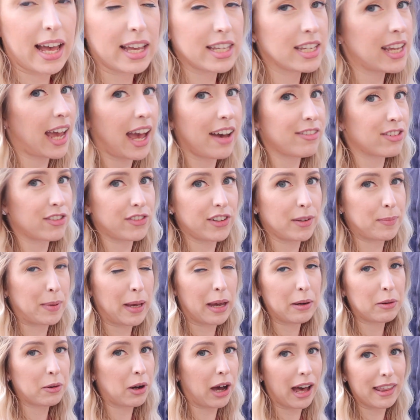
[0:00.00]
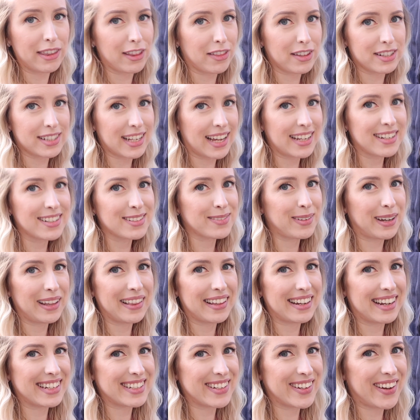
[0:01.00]
you have to flip it at the other side as well
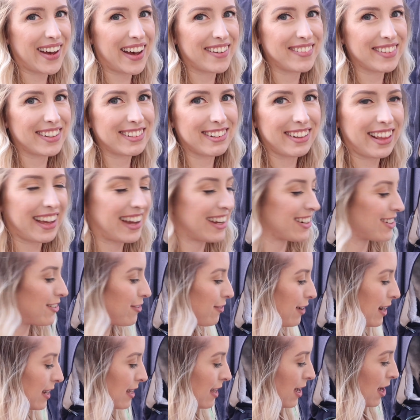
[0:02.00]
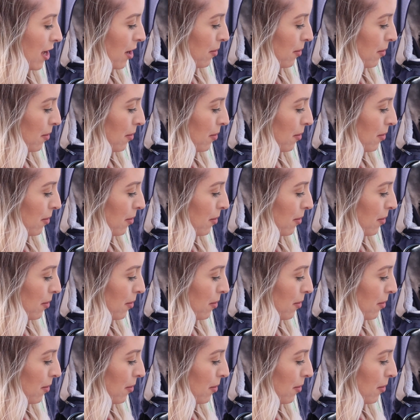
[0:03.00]
when I don't have it under the hand free,